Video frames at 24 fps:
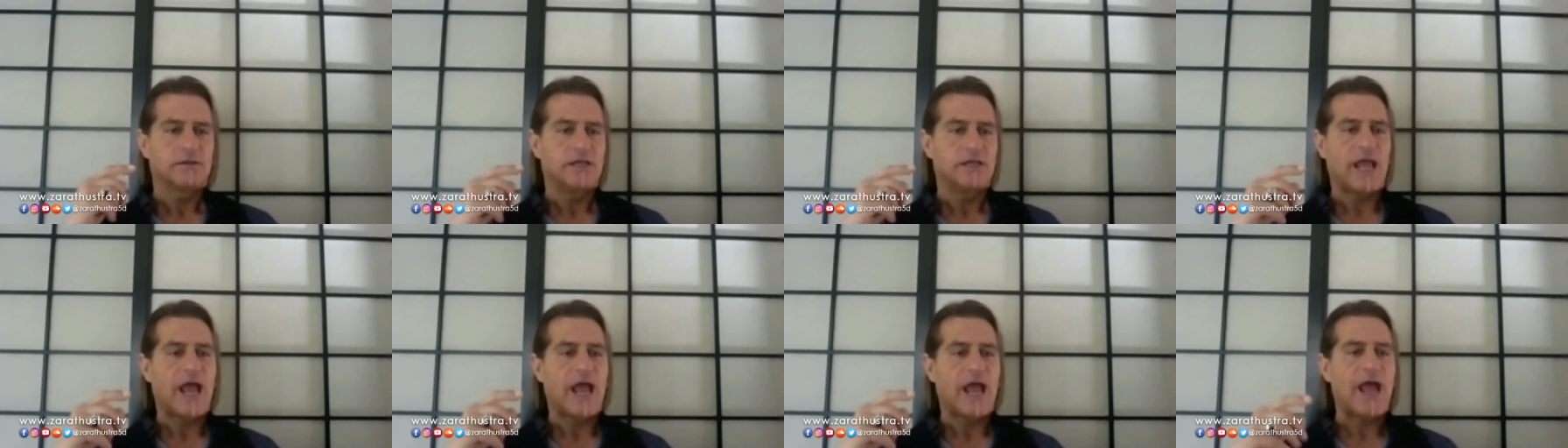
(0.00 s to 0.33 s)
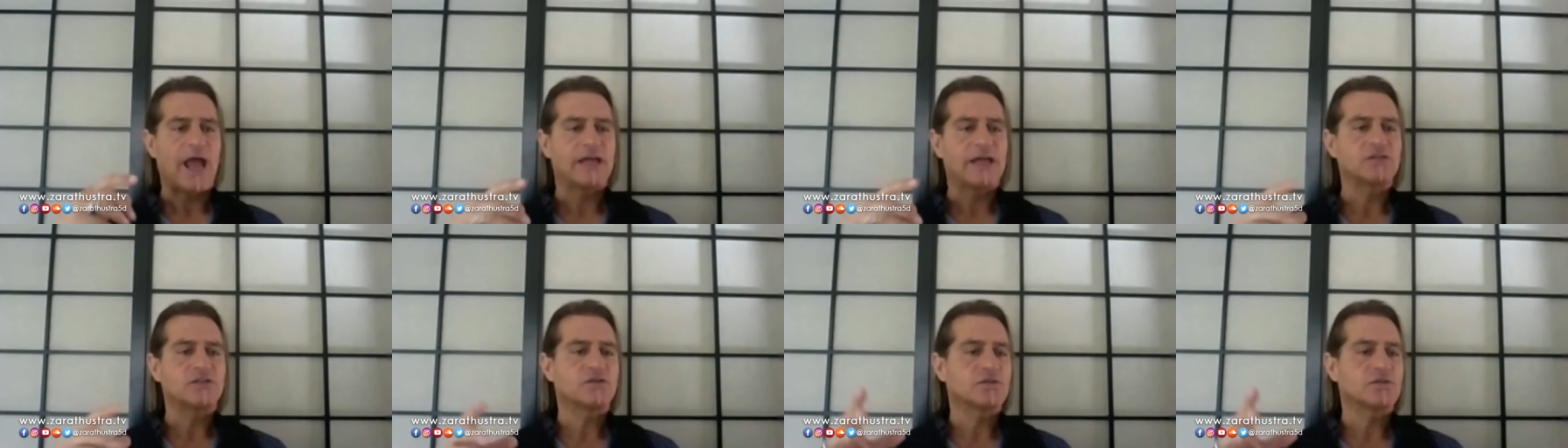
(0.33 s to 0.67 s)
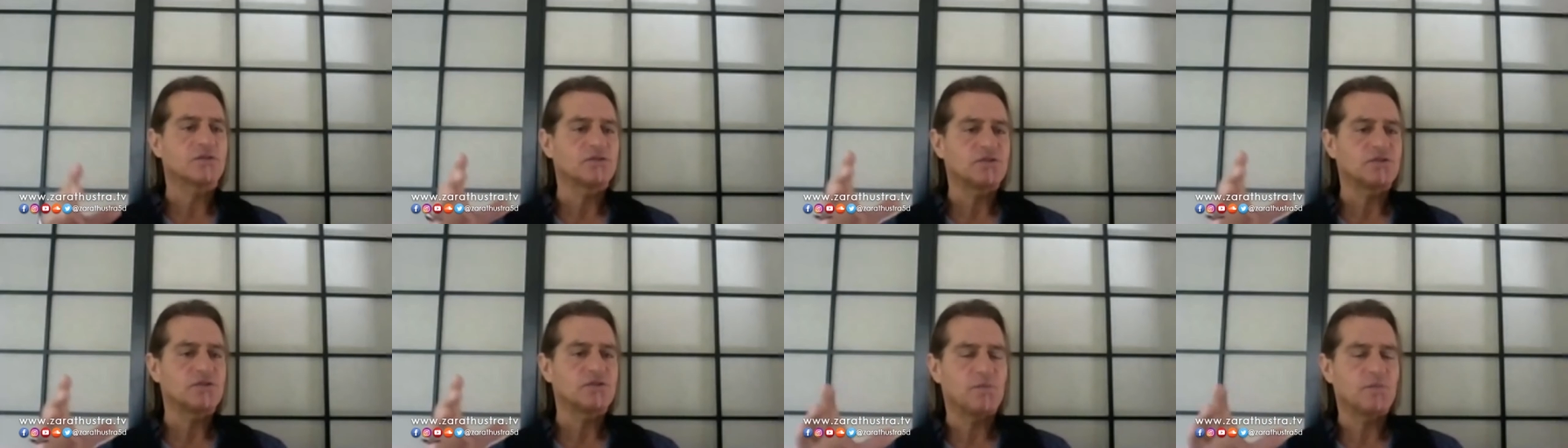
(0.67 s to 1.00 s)
the
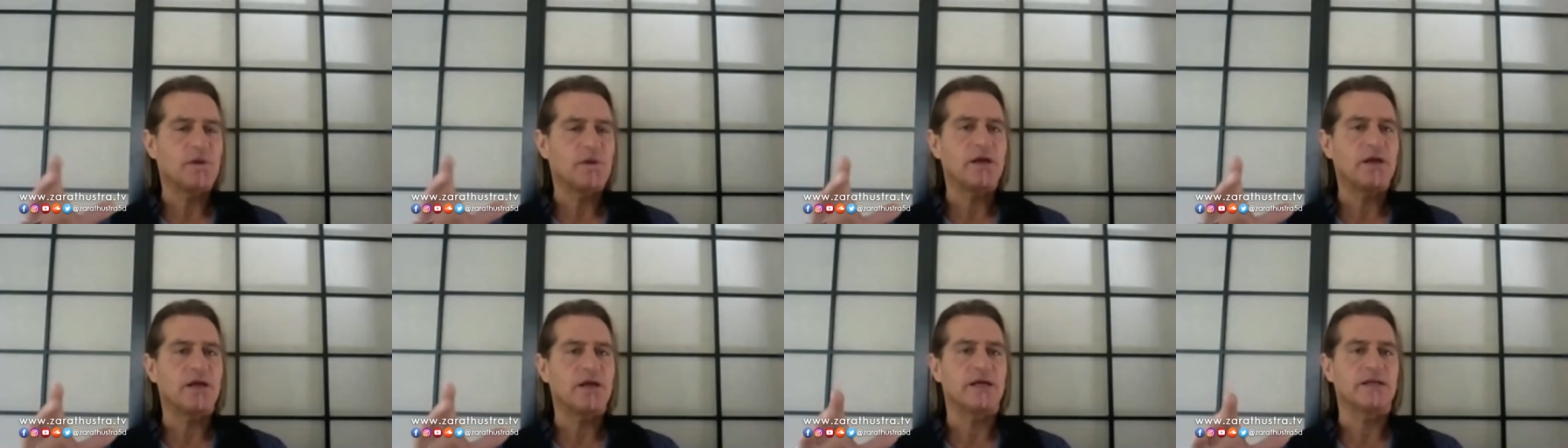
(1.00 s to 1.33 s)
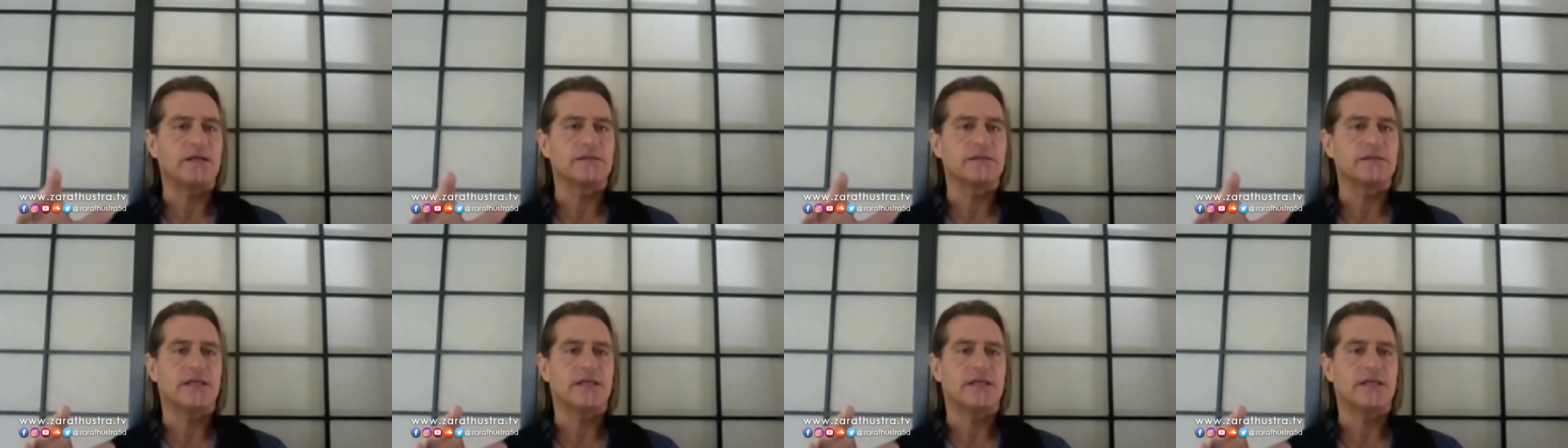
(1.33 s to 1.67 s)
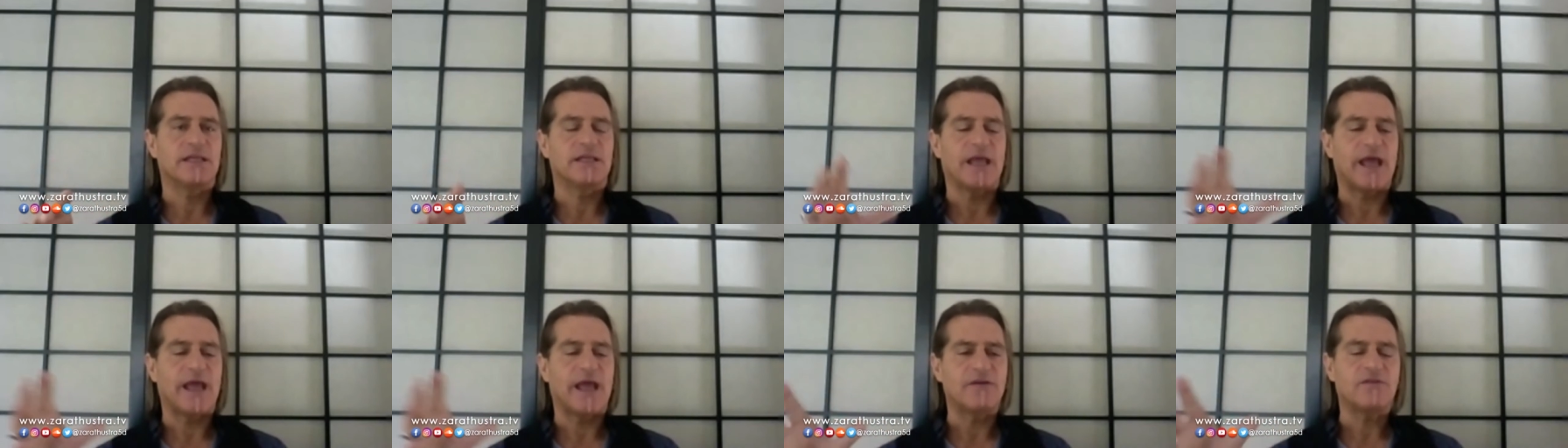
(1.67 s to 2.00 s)
actual spirit
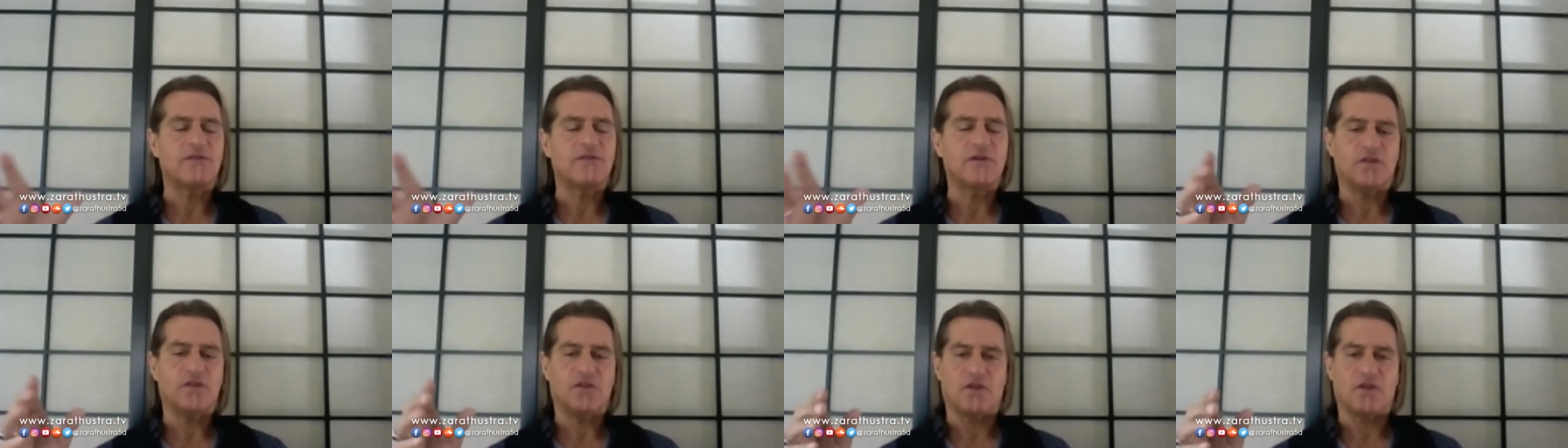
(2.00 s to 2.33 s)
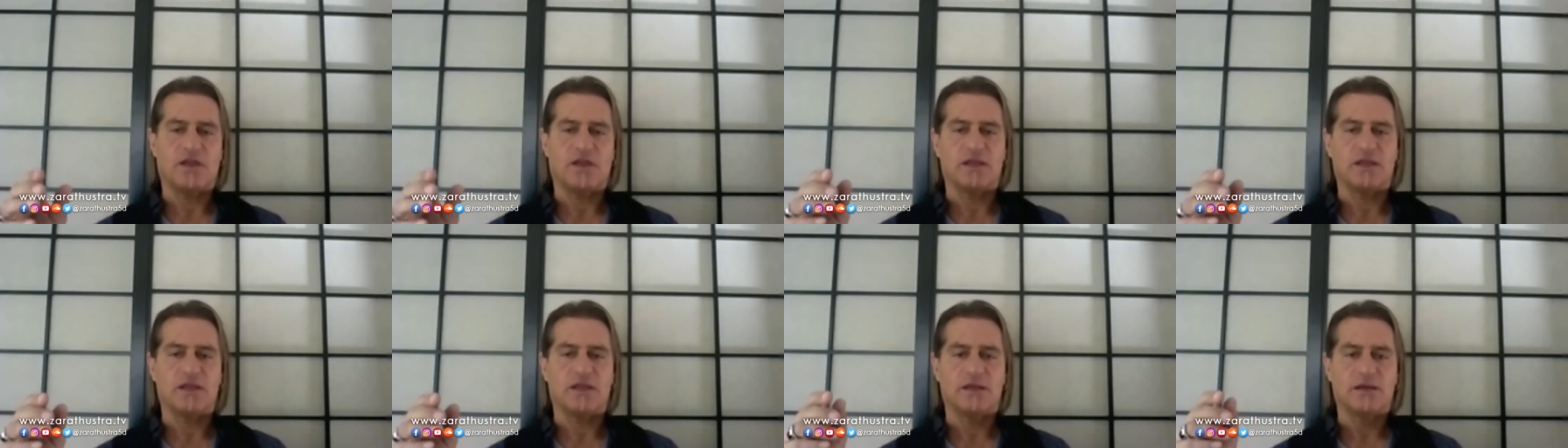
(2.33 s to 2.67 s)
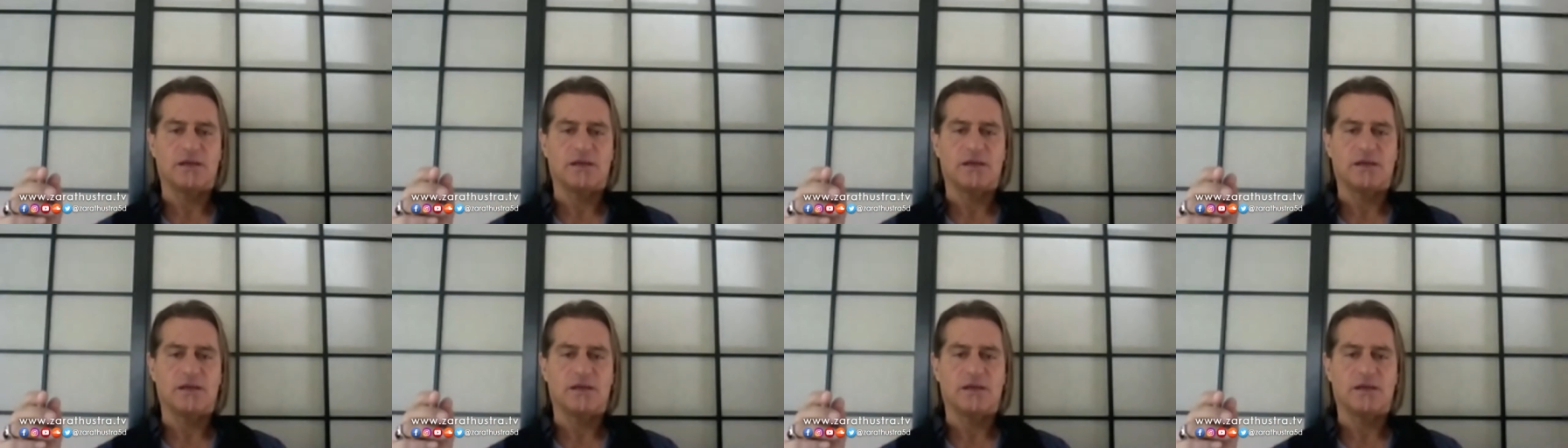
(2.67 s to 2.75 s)
in everything,